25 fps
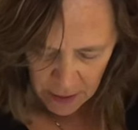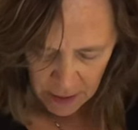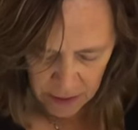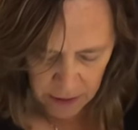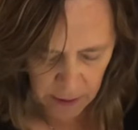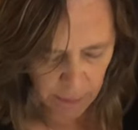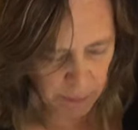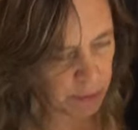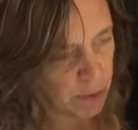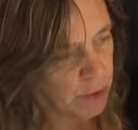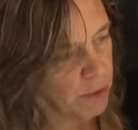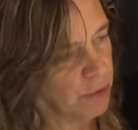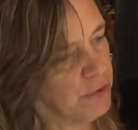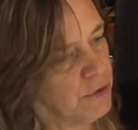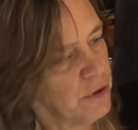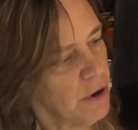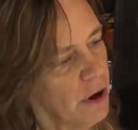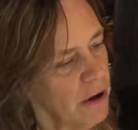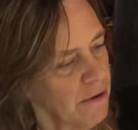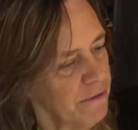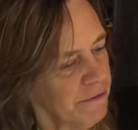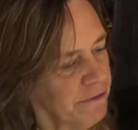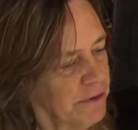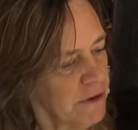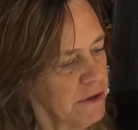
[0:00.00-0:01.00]
The blue
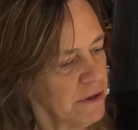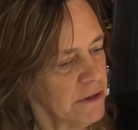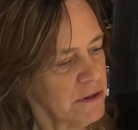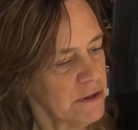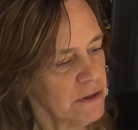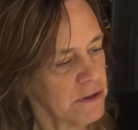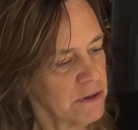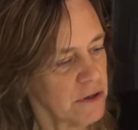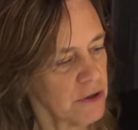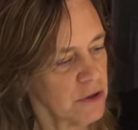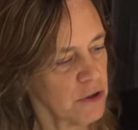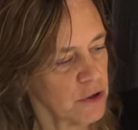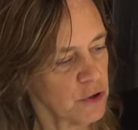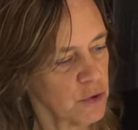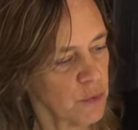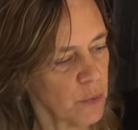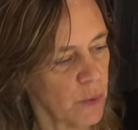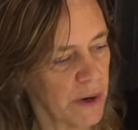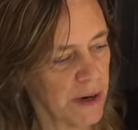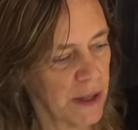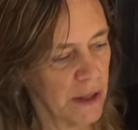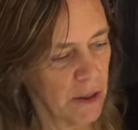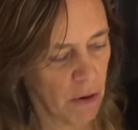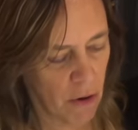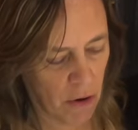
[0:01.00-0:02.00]
dolphins to the
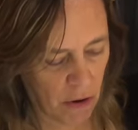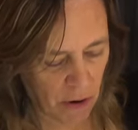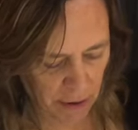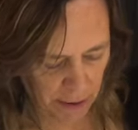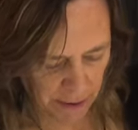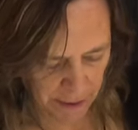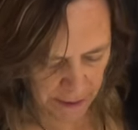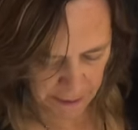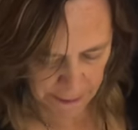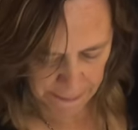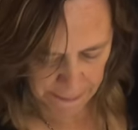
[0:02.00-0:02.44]
20 long.